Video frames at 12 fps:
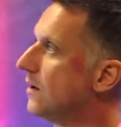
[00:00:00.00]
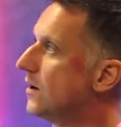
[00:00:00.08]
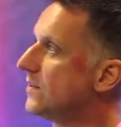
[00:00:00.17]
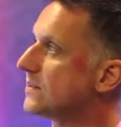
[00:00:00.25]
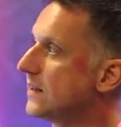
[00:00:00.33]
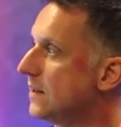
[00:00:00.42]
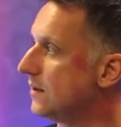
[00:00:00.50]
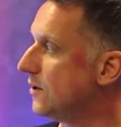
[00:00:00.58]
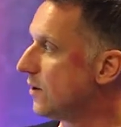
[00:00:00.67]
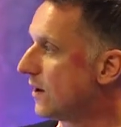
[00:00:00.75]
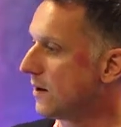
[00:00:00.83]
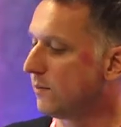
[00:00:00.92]
Obviously,
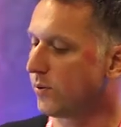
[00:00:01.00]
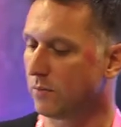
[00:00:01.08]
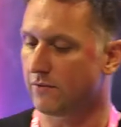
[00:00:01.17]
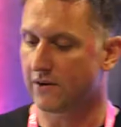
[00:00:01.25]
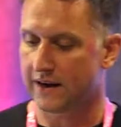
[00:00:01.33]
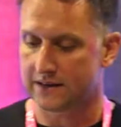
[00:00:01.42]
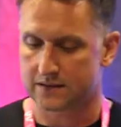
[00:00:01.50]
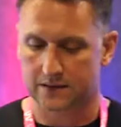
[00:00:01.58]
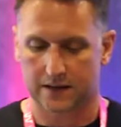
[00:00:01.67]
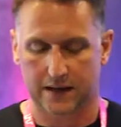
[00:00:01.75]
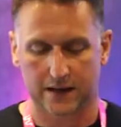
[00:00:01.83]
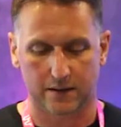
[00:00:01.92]
UK unemployment rate,
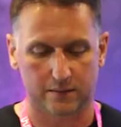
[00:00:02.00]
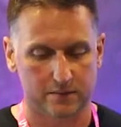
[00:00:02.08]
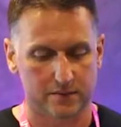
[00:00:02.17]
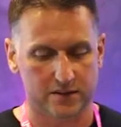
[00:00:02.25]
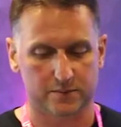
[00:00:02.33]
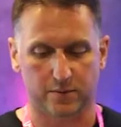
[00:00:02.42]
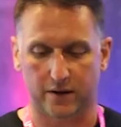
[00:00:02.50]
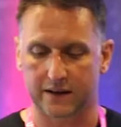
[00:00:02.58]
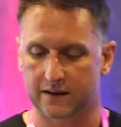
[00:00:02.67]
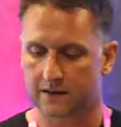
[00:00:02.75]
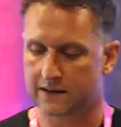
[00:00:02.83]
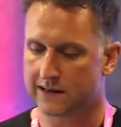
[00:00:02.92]

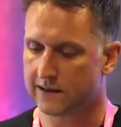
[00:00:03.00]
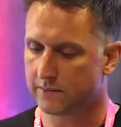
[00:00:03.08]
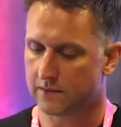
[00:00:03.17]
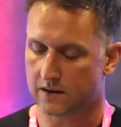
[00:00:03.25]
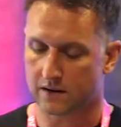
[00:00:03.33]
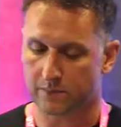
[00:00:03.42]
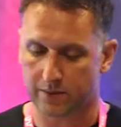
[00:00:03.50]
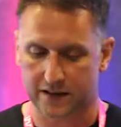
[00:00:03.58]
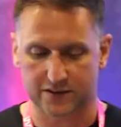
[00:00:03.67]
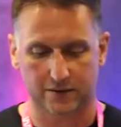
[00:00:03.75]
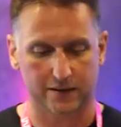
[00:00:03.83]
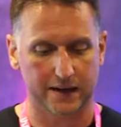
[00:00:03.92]
despite our
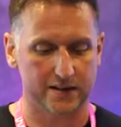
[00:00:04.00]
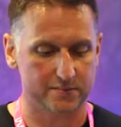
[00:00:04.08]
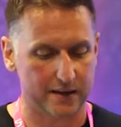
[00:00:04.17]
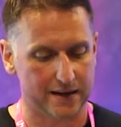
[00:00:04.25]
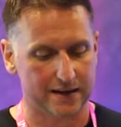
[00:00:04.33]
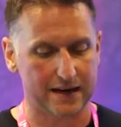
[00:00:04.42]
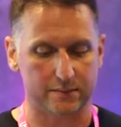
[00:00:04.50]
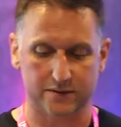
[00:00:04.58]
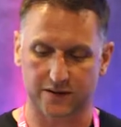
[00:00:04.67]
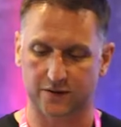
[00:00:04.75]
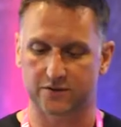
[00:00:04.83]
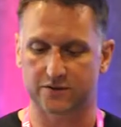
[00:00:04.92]
political leaders making an
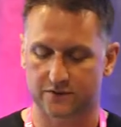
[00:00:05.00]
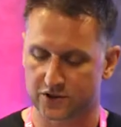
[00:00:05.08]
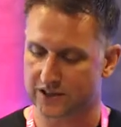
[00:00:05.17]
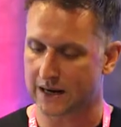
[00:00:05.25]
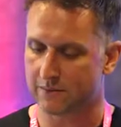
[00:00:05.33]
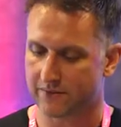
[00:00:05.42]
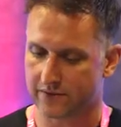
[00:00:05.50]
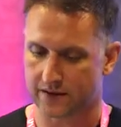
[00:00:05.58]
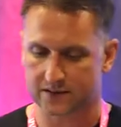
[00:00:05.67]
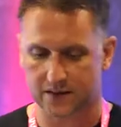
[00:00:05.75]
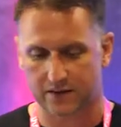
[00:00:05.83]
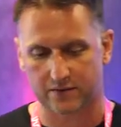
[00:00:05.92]
absolute sham of
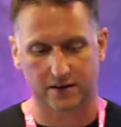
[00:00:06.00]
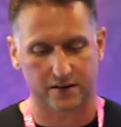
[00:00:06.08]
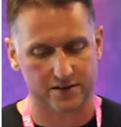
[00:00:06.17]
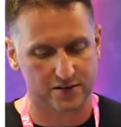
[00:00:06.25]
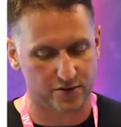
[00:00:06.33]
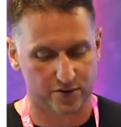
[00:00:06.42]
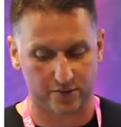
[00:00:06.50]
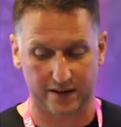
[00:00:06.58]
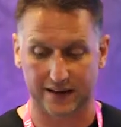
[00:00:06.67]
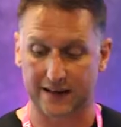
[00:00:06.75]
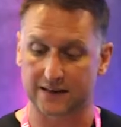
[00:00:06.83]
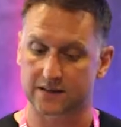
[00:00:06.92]
things over the last 2 or 3
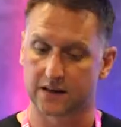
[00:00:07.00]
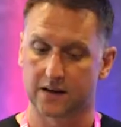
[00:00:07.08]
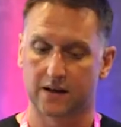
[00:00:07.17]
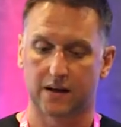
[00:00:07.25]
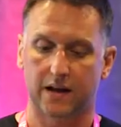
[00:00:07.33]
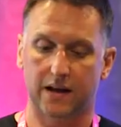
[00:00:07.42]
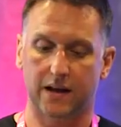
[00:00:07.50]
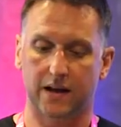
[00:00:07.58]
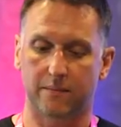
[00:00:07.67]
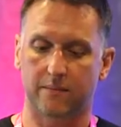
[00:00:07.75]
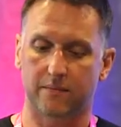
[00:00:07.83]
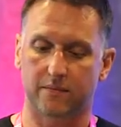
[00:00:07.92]
years,
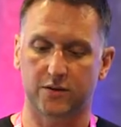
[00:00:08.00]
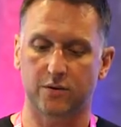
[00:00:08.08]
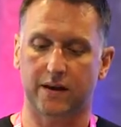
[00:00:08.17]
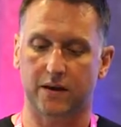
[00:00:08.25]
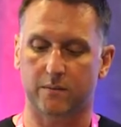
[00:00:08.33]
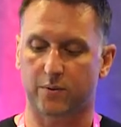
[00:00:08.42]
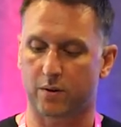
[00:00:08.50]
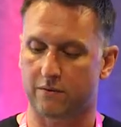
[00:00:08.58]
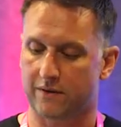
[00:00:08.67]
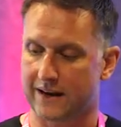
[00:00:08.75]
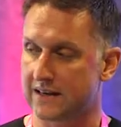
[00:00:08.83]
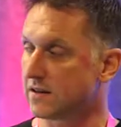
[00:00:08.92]
UK unemployment
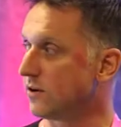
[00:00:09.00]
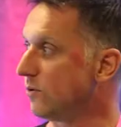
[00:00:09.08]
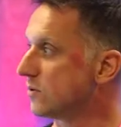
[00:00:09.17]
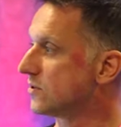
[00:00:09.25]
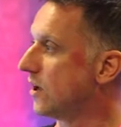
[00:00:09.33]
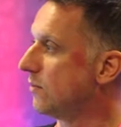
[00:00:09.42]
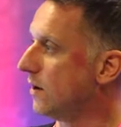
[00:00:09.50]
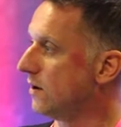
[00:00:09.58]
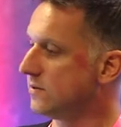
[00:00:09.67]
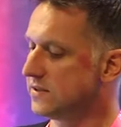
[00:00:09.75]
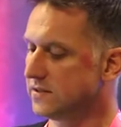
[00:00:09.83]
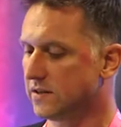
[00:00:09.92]
rate is at an all-time
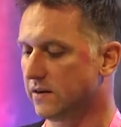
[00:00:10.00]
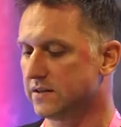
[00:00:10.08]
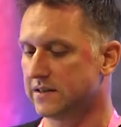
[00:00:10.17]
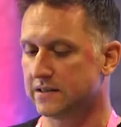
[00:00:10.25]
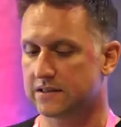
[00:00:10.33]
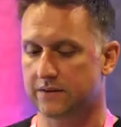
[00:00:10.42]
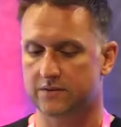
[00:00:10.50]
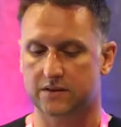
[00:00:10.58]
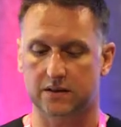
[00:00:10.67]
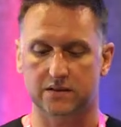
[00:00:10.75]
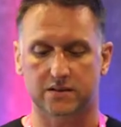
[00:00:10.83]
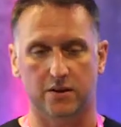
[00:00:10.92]
low since the
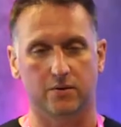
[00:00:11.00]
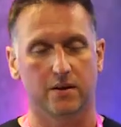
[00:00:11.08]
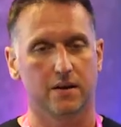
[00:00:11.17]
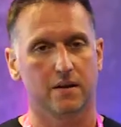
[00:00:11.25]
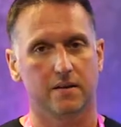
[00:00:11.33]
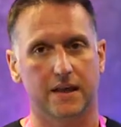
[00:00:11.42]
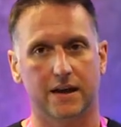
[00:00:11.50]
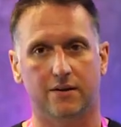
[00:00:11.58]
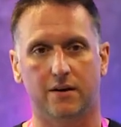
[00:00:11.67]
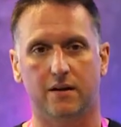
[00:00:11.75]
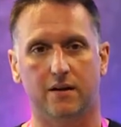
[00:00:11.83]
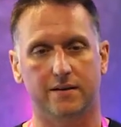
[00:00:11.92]
1970s. So there
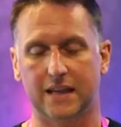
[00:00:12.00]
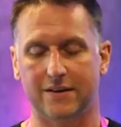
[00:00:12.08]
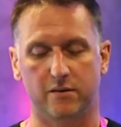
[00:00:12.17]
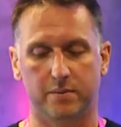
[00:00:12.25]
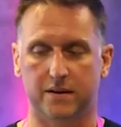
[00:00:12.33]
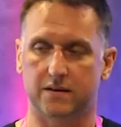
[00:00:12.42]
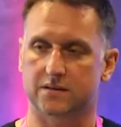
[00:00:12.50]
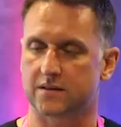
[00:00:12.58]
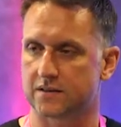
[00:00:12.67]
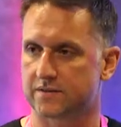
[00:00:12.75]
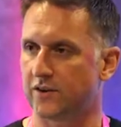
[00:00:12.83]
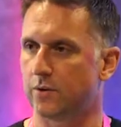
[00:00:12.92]
are never been
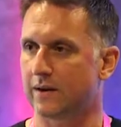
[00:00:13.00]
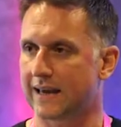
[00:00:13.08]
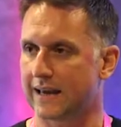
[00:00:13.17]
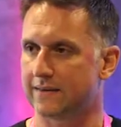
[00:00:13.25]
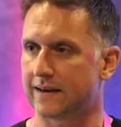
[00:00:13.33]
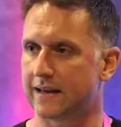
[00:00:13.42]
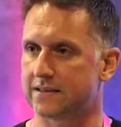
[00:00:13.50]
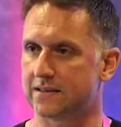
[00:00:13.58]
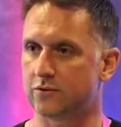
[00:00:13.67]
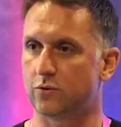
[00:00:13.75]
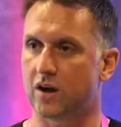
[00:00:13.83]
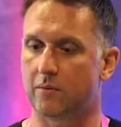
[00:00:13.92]
as fewer candidates
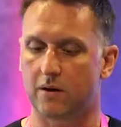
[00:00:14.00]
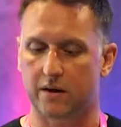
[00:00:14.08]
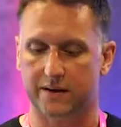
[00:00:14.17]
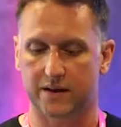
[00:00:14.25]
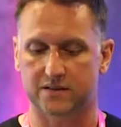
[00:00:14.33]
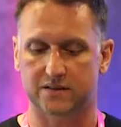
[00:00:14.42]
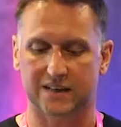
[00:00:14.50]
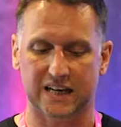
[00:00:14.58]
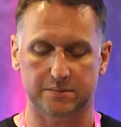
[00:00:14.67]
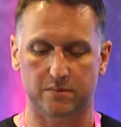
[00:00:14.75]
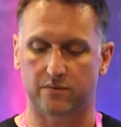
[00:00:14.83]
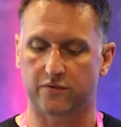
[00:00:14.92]
in all our markets as there has
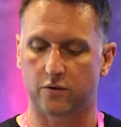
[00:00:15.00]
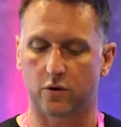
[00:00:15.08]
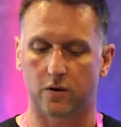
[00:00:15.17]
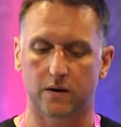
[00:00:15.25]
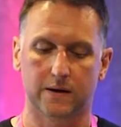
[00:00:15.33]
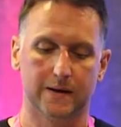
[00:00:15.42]
been before.